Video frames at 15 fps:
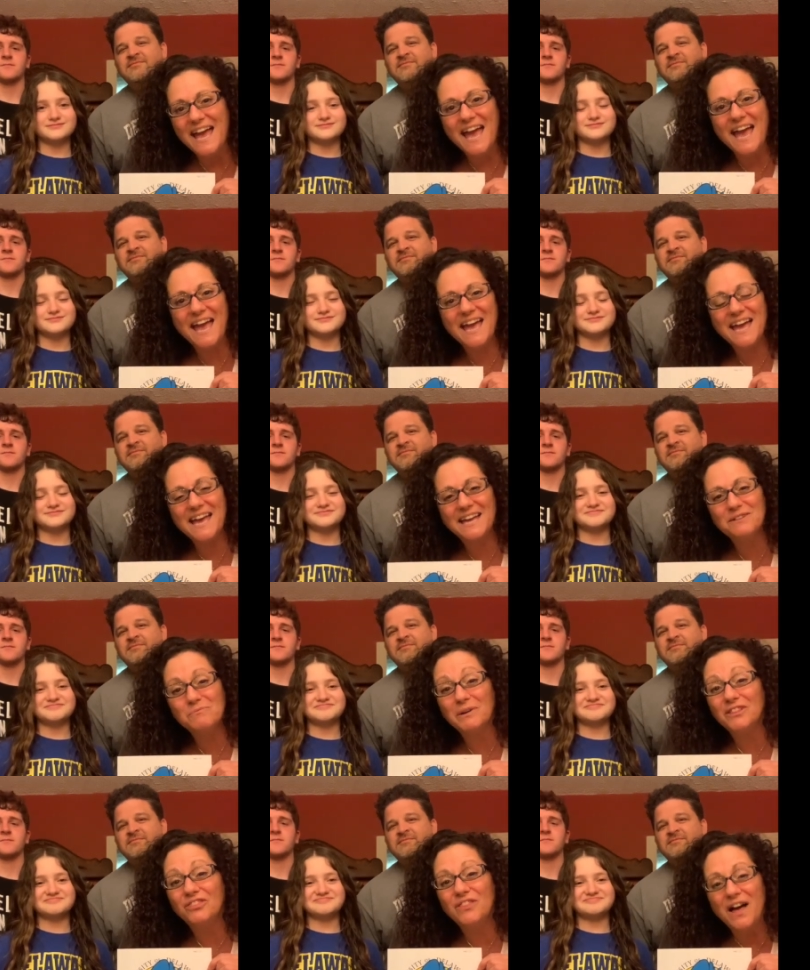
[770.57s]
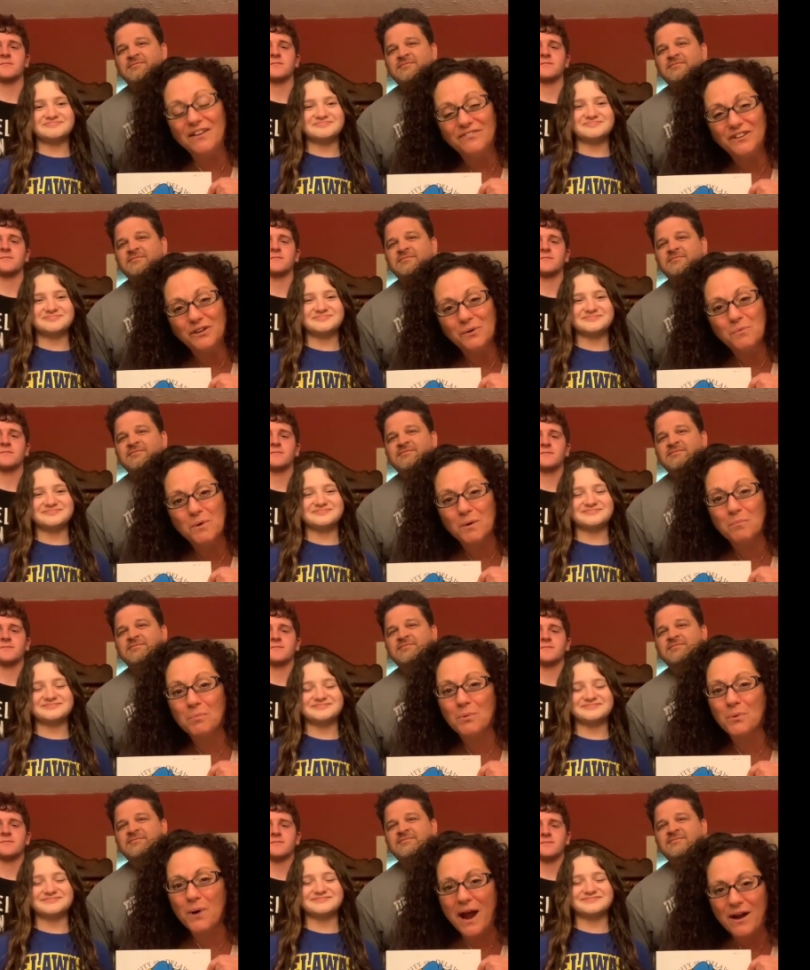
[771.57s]
Speaker 1: and we love you. We're
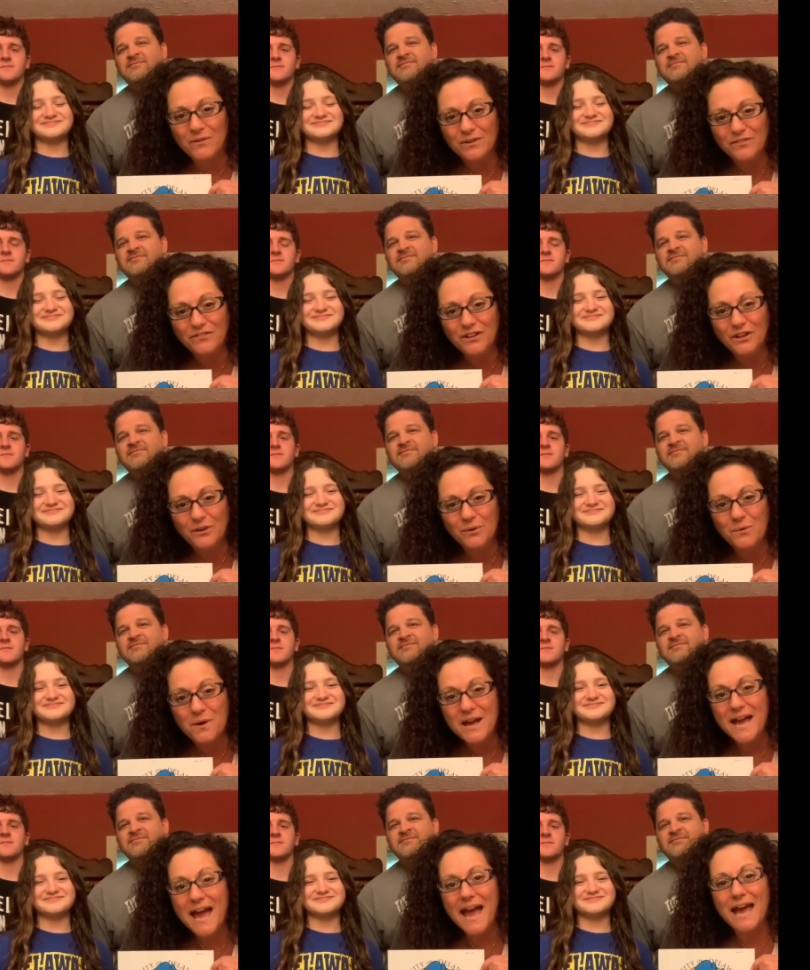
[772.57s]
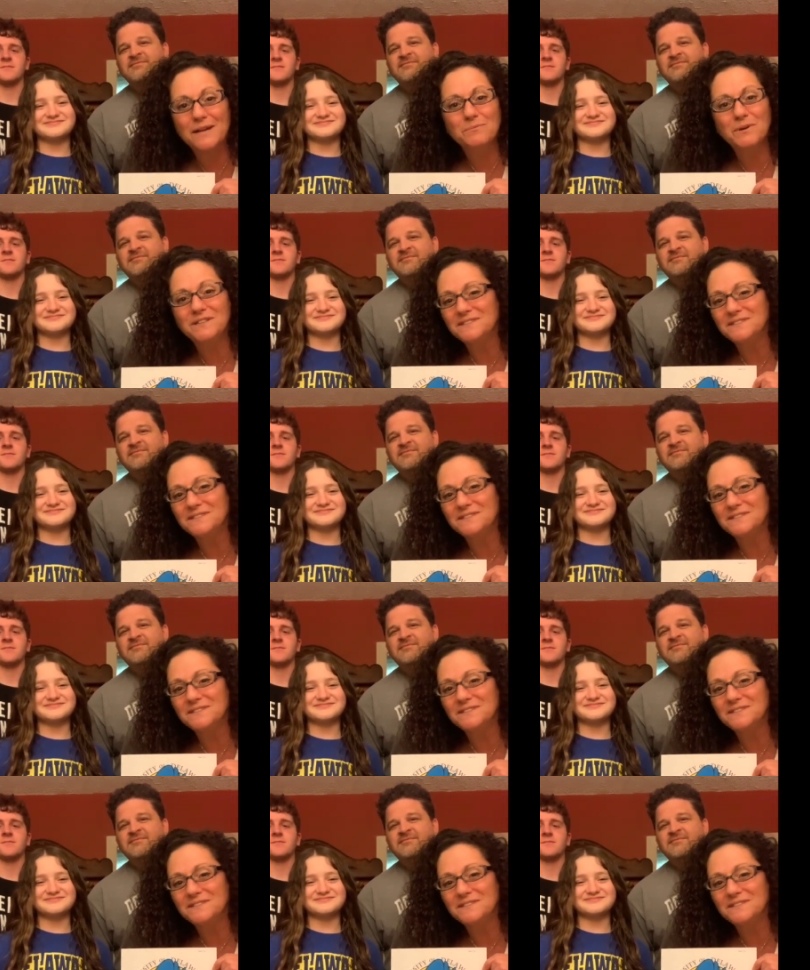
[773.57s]
proud of you and we